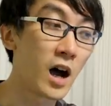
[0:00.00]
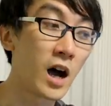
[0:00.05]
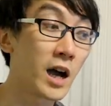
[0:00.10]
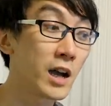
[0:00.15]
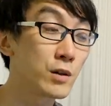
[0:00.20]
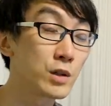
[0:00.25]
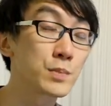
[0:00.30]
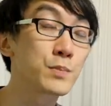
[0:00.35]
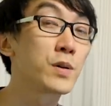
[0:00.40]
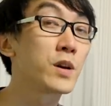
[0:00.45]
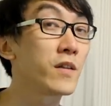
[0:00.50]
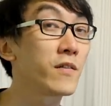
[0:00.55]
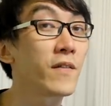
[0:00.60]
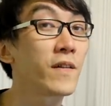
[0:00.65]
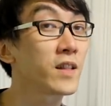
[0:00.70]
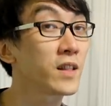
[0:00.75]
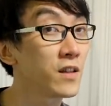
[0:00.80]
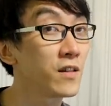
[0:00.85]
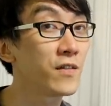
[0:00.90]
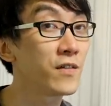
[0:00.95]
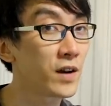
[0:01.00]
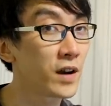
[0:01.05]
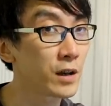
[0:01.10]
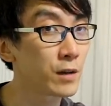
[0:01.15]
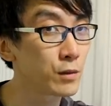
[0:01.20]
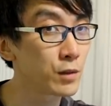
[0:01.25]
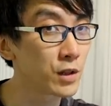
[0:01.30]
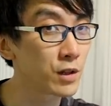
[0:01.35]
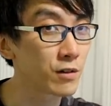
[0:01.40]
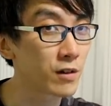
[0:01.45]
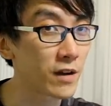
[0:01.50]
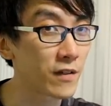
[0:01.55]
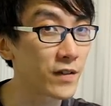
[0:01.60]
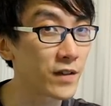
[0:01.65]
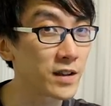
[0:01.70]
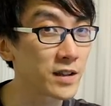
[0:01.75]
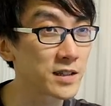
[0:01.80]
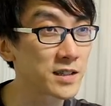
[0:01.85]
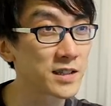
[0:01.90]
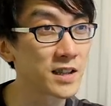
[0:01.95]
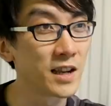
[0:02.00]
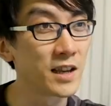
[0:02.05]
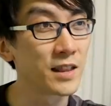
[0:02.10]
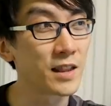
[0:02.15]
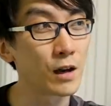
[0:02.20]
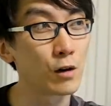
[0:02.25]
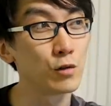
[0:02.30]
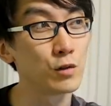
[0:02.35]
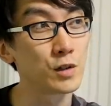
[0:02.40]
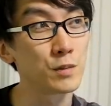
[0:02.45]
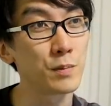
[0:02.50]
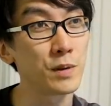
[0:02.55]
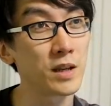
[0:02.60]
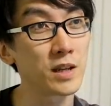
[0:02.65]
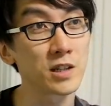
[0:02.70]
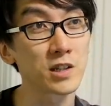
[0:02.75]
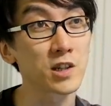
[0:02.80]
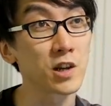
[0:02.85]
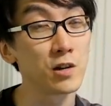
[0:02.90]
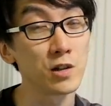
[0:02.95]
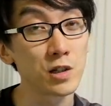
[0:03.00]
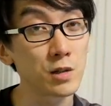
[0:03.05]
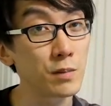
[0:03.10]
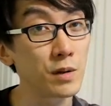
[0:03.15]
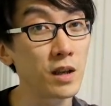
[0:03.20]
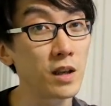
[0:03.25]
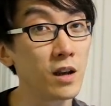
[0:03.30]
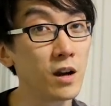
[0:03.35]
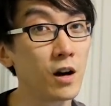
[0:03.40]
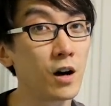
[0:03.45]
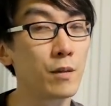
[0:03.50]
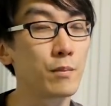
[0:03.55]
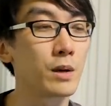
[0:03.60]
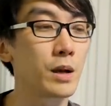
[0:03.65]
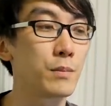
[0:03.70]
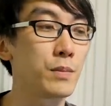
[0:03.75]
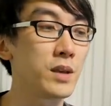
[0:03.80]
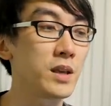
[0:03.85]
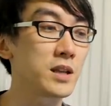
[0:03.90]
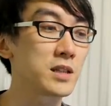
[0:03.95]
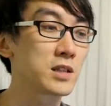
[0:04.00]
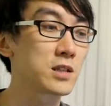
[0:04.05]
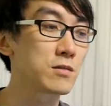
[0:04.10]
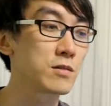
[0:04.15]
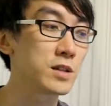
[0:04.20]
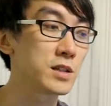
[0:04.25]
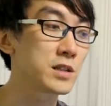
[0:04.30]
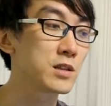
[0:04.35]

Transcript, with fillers: I was perfectly fine with the graphics that was being shown to me on my PS3.